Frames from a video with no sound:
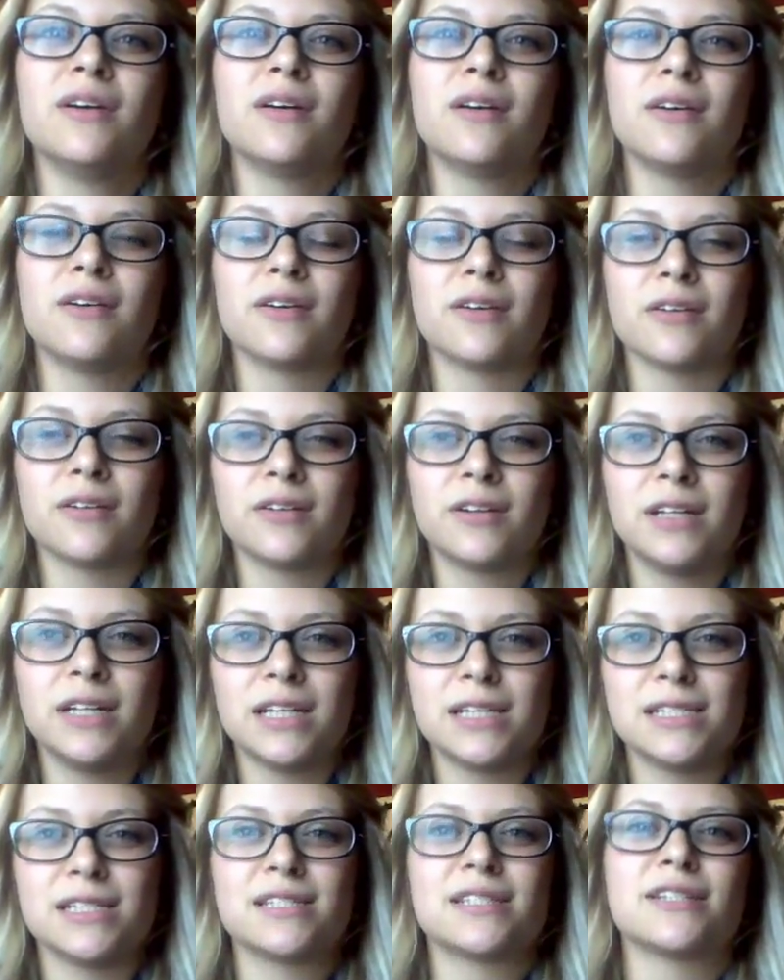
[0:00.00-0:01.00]
are
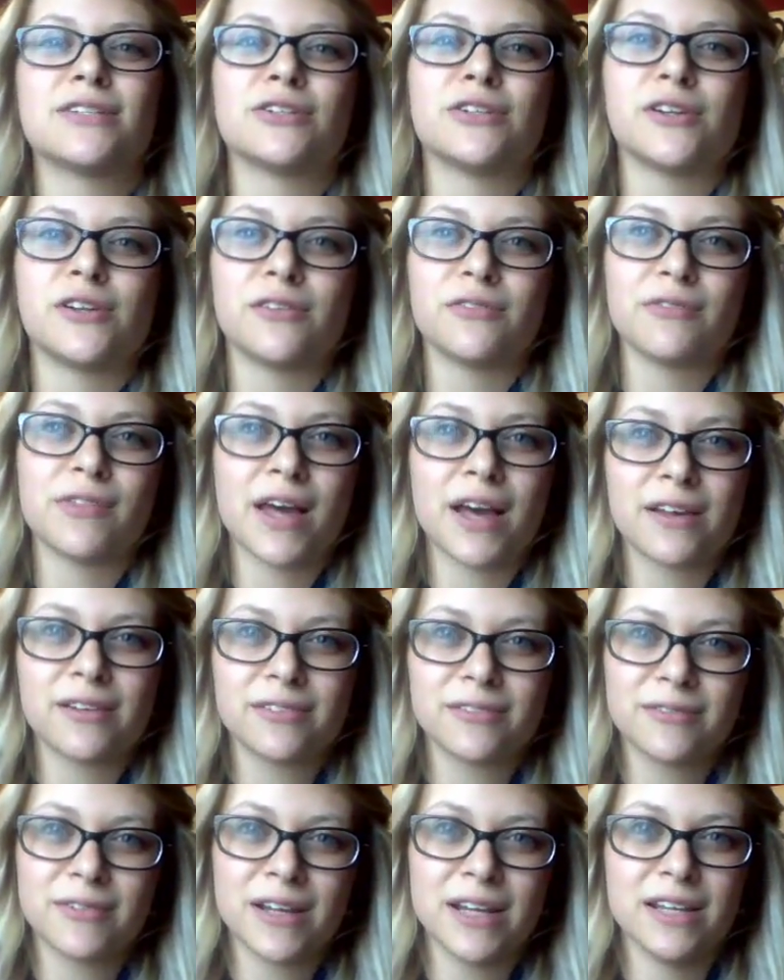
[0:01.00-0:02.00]
inconsiderate of that
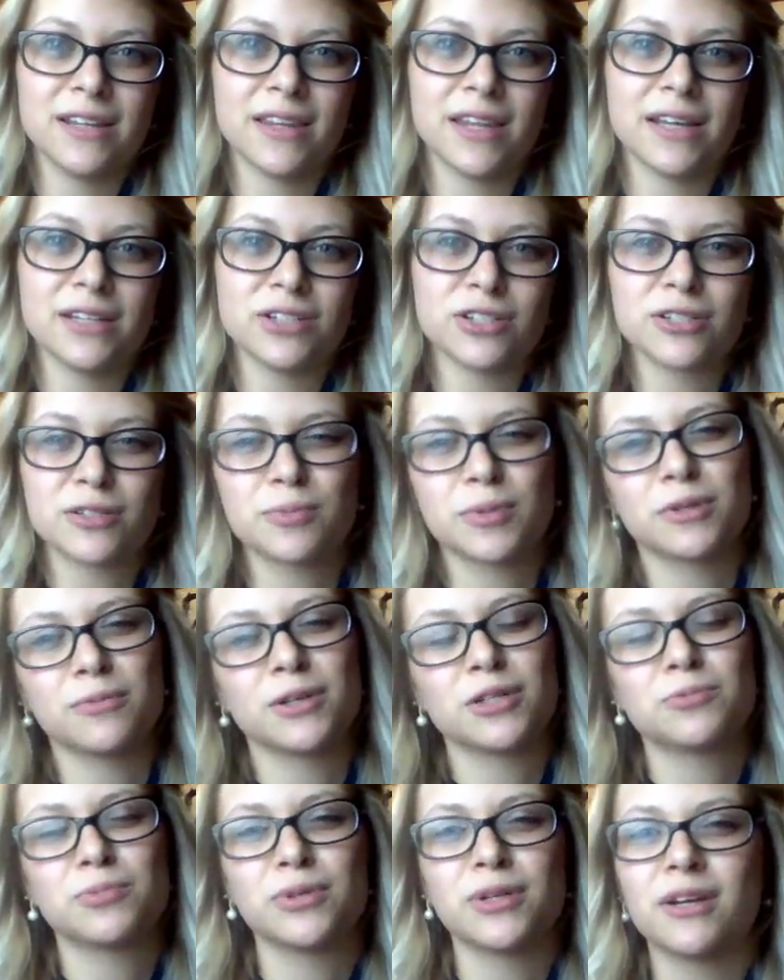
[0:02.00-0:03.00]
and they just pretty
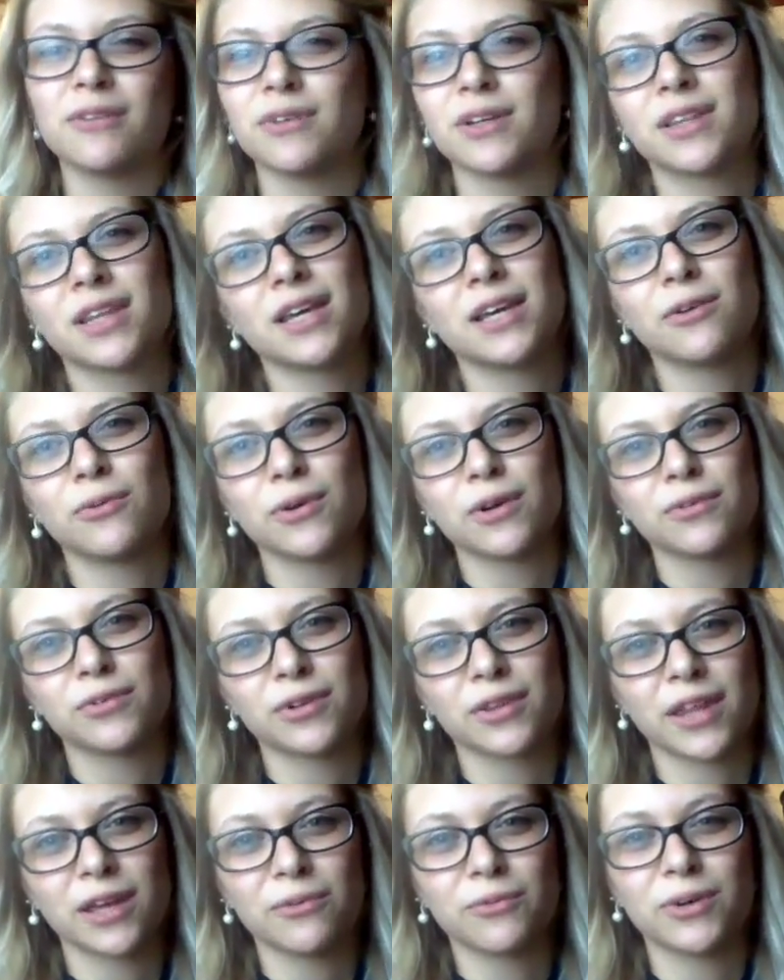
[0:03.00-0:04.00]
much put everything wherever
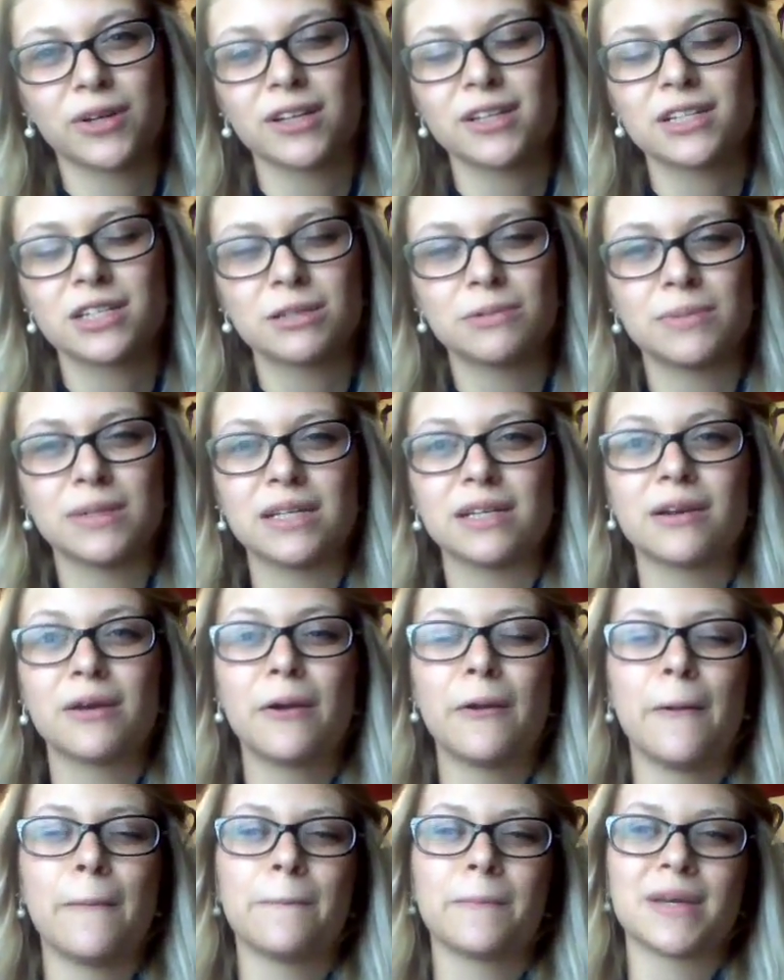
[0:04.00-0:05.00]
they want it to be,
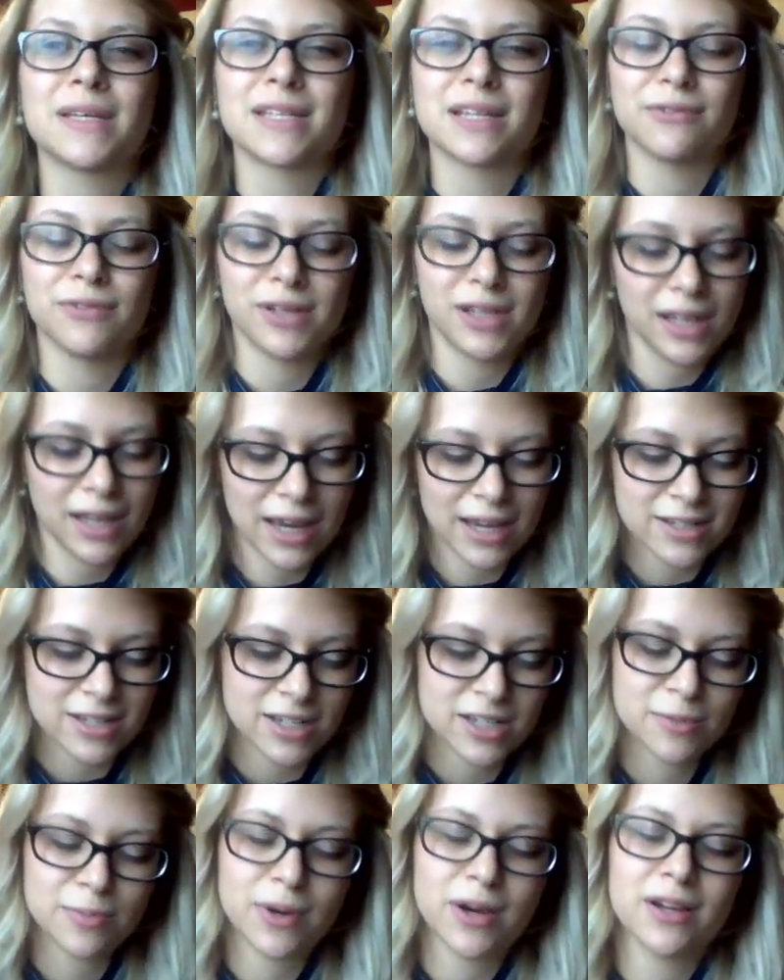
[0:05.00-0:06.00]
because everything has a
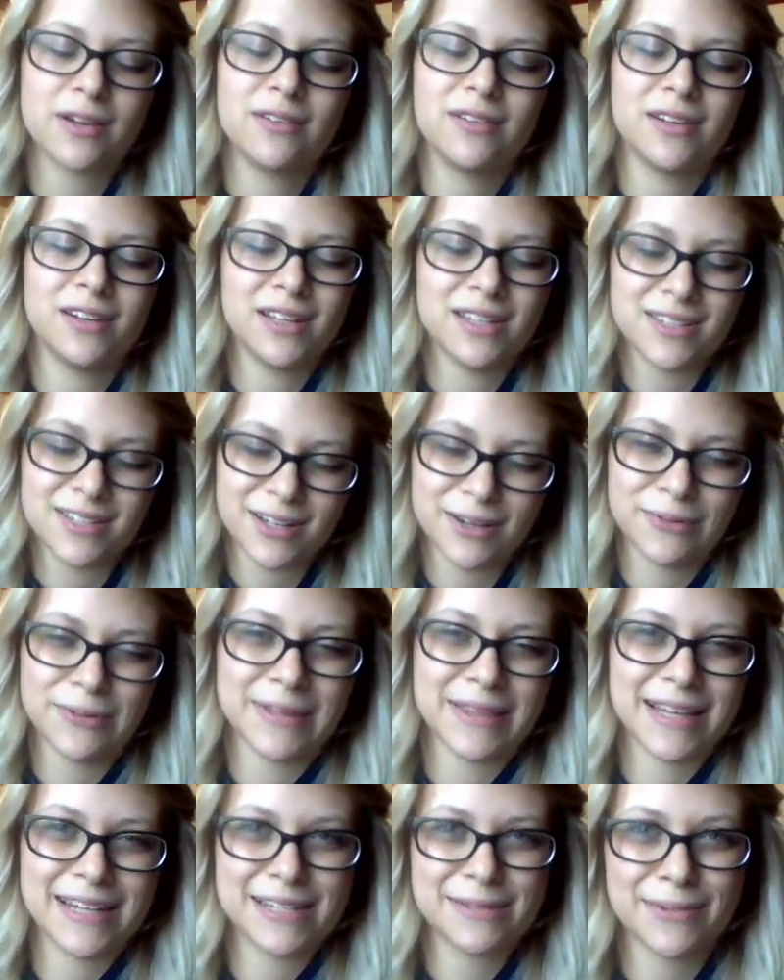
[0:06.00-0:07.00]
spot and it needs to go in
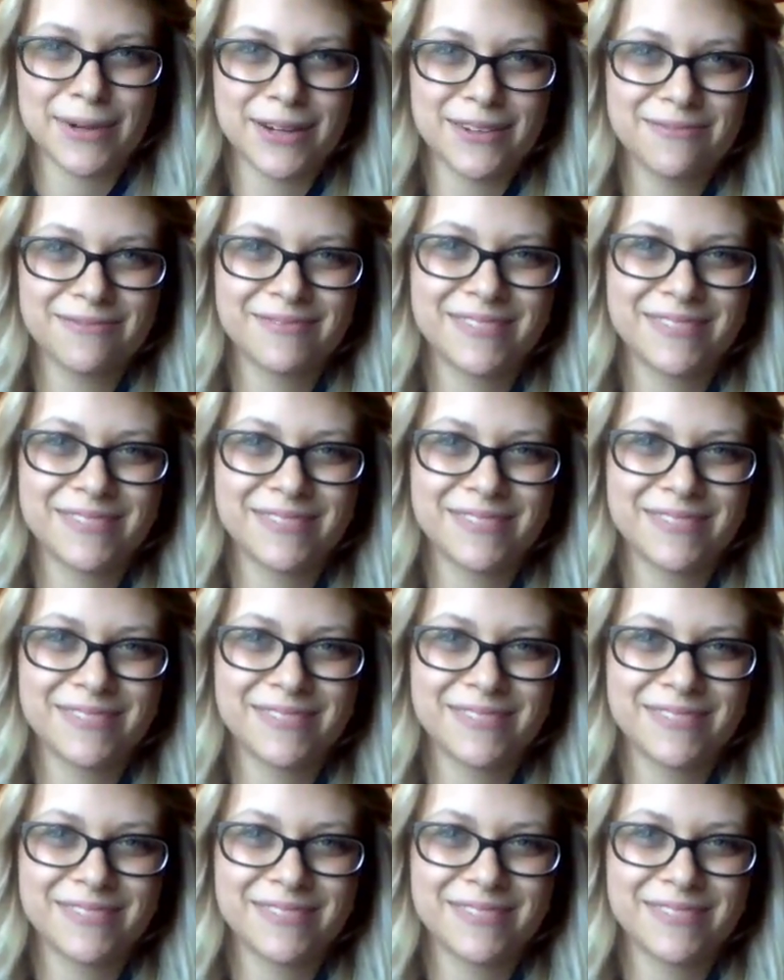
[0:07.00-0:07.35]
that spot.